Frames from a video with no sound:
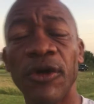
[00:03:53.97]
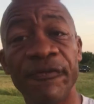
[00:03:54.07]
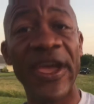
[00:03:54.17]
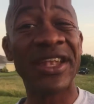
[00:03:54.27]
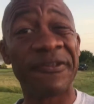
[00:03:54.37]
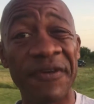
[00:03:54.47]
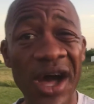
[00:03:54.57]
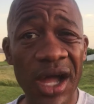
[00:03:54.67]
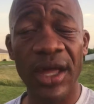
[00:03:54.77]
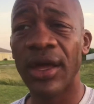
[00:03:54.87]
Don't fake the
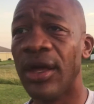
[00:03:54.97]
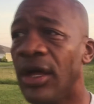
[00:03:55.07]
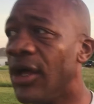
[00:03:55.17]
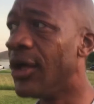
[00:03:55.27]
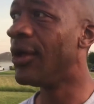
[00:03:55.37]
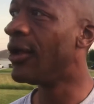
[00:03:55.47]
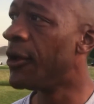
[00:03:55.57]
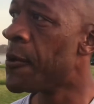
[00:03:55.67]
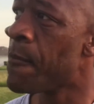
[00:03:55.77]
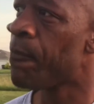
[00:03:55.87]
funk.
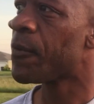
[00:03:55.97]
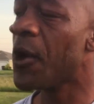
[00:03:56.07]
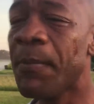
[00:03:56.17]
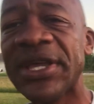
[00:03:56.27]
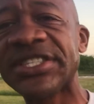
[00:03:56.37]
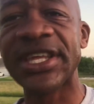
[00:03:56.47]
Don't